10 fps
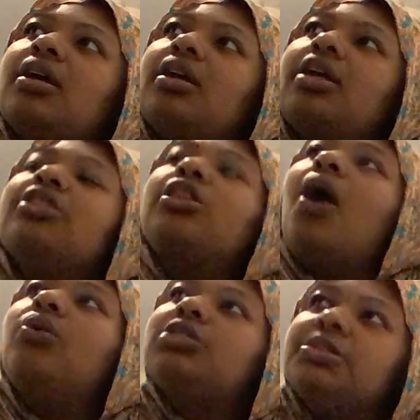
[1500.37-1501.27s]

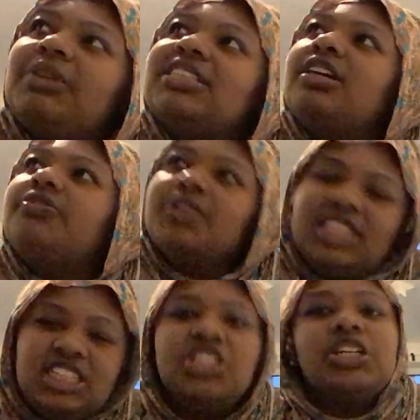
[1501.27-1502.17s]
indulging myself with
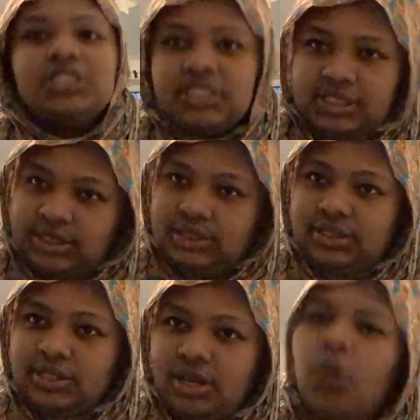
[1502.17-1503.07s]
this
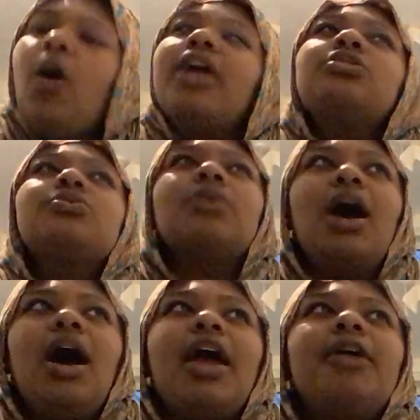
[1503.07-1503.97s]
nonsense? Why do
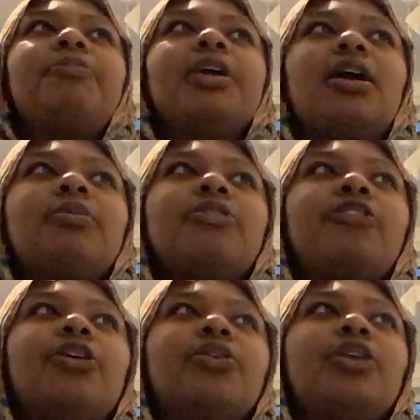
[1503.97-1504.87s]
I pick up the
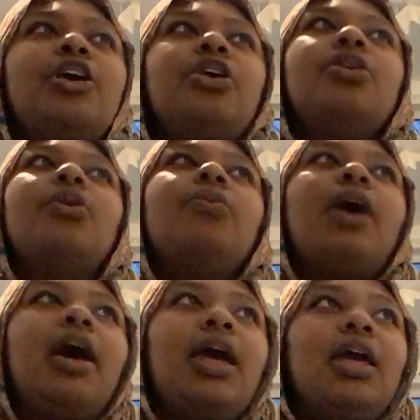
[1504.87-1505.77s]
phone? You know
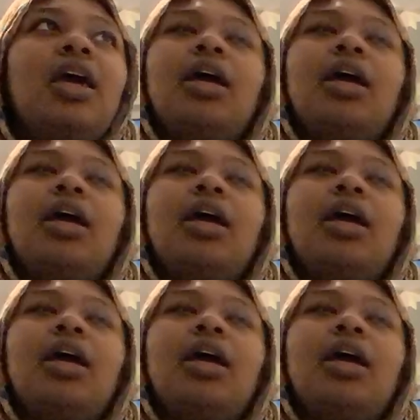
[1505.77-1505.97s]
why?